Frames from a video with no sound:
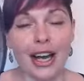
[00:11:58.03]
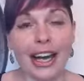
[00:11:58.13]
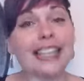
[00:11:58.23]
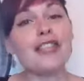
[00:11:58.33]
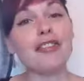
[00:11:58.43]

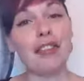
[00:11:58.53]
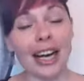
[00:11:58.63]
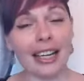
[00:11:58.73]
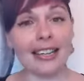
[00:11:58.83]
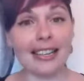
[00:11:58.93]
And it's
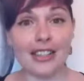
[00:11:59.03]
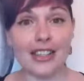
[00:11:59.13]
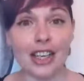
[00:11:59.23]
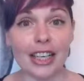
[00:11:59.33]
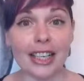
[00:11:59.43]
fun. This
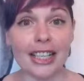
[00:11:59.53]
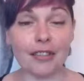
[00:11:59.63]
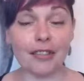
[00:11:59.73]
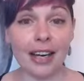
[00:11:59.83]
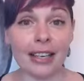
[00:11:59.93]
journey is
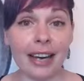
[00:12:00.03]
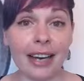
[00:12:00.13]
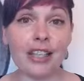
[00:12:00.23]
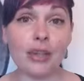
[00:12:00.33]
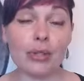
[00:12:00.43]
fun. I
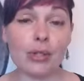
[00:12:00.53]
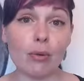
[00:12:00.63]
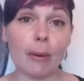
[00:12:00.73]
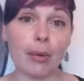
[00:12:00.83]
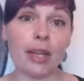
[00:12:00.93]
used to
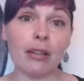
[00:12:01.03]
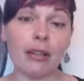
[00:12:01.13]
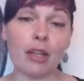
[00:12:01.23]
appear in the